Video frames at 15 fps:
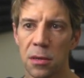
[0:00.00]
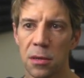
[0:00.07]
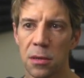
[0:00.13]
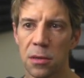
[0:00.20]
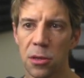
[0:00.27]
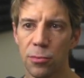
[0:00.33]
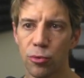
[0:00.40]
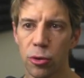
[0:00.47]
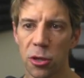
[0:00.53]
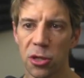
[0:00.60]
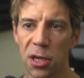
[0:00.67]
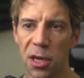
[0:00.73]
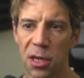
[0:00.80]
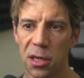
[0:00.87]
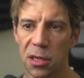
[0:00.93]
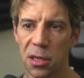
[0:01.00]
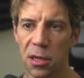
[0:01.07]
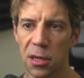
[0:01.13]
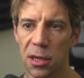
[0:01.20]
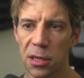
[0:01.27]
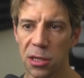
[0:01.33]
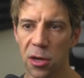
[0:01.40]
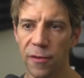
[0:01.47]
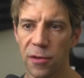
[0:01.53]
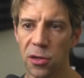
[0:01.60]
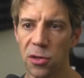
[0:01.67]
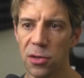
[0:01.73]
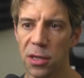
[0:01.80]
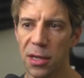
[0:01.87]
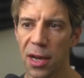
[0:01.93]
New project, let's go for
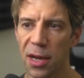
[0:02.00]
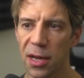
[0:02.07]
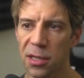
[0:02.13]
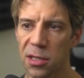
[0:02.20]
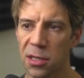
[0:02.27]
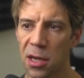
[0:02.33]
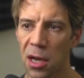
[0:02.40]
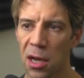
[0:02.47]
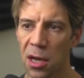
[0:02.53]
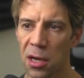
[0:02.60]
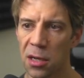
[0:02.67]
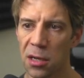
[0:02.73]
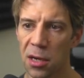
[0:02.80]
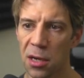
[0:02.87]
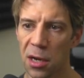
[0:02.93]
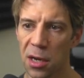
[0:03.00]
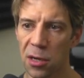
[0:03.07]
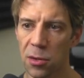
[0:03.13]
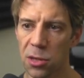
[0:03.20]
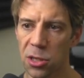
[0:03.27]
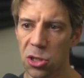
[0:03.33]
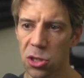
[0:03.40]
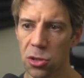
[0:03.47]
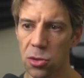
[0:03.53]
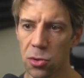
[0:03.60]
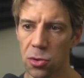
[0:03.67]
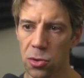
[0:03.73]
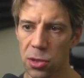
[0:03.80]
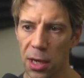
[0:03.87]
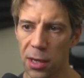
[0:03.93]
unit tests. I always
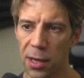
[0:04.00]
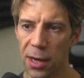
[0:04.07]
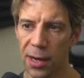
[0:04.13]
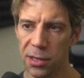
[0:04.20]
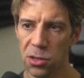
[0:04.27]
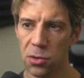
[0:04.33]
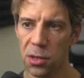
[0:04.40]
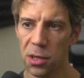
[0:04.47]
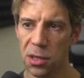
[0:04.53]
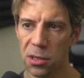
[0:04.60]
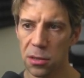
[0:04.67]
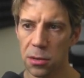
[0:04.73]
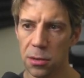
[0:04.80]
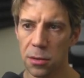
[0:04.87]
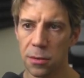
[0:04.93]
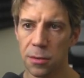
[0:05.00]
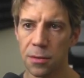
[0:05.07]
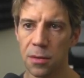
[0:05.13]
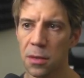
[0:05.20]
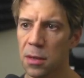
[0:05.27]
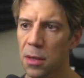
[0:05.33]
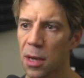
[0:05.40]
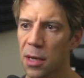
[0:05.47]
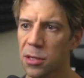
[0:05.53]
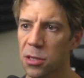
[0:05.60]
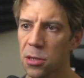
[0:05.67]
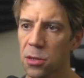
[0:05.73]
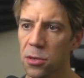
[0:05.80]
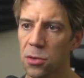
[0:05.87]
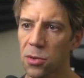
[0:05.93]
choose XUnit. Let's
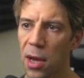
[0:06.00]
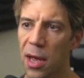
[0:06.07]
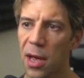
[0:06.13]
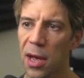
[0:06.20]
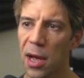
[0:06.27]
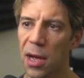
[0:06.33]
do AI